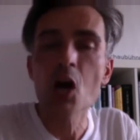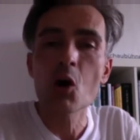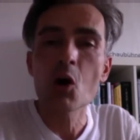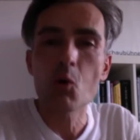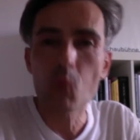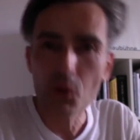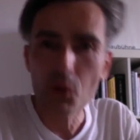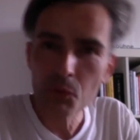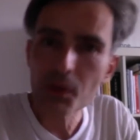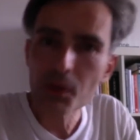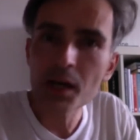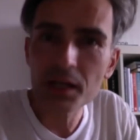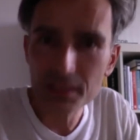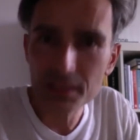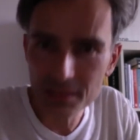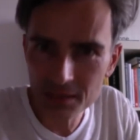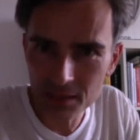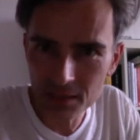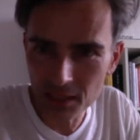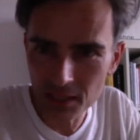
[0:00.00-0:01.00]
What we are
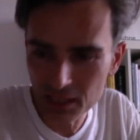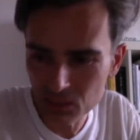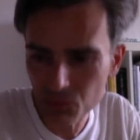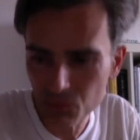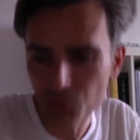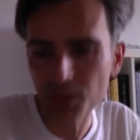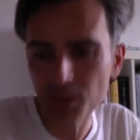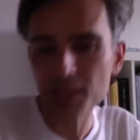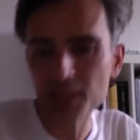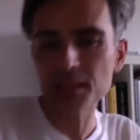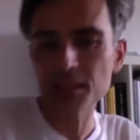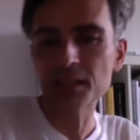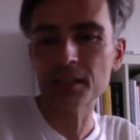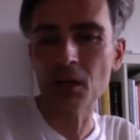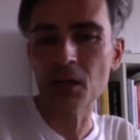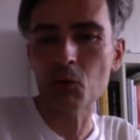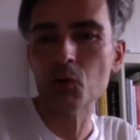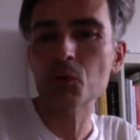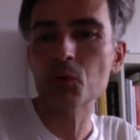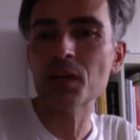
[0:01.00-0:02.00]
experiencing now,
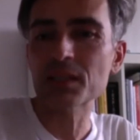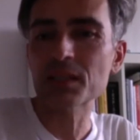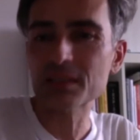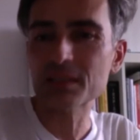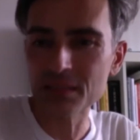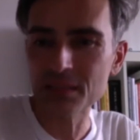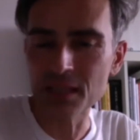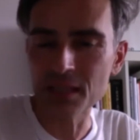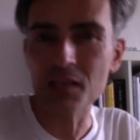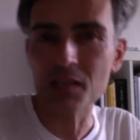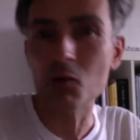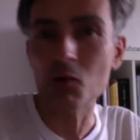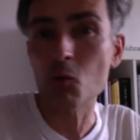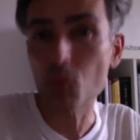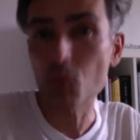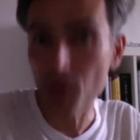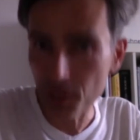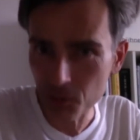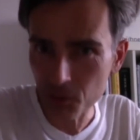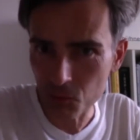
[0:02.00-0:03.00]
what we are seeing
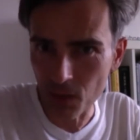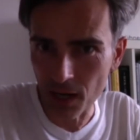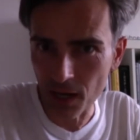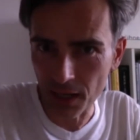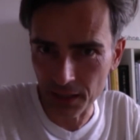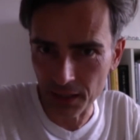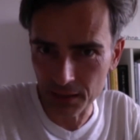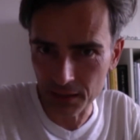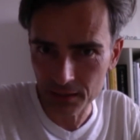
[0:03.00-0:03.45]
worldwide,